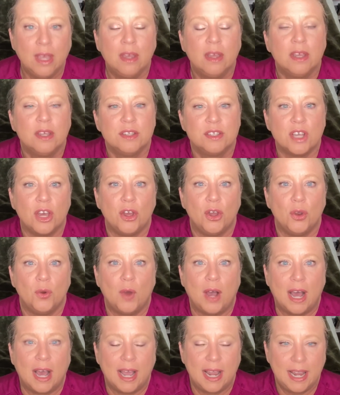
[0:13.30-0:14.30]
So
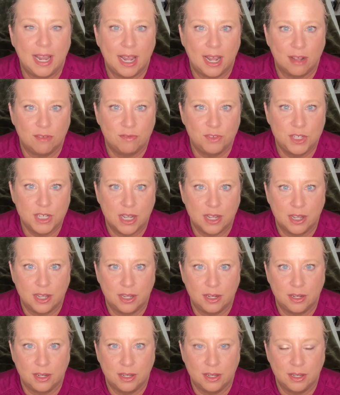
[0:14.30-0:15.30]
I have
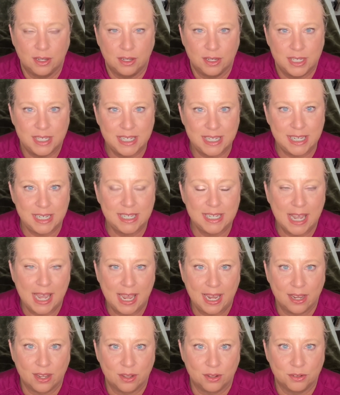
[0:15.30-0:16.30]
done
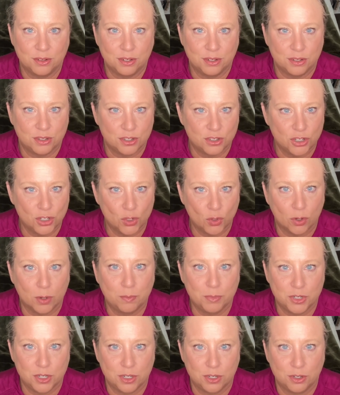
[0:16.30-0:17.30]
detailed,
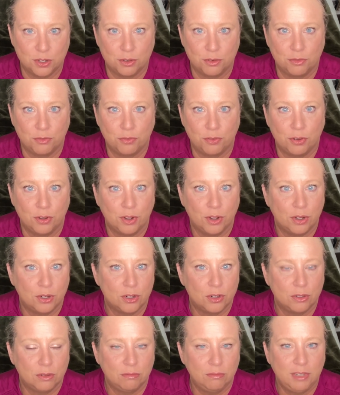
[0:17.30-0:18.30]
descriptive,
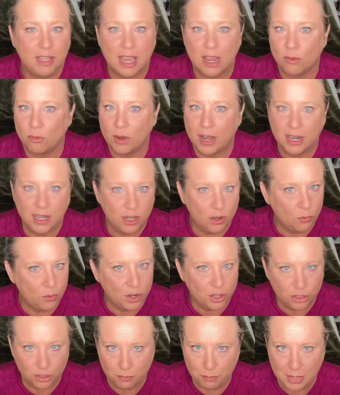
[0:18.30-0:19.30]
get ready
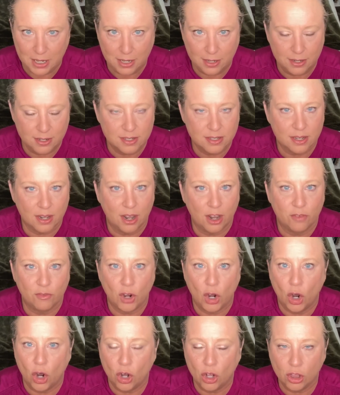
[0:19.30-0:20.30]
with me's of
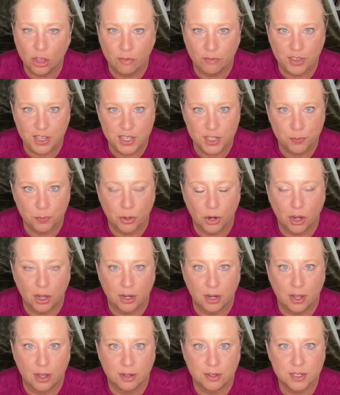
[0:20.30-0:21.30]
all of these
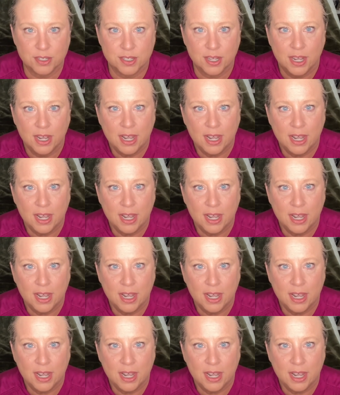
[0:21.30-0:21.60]
products.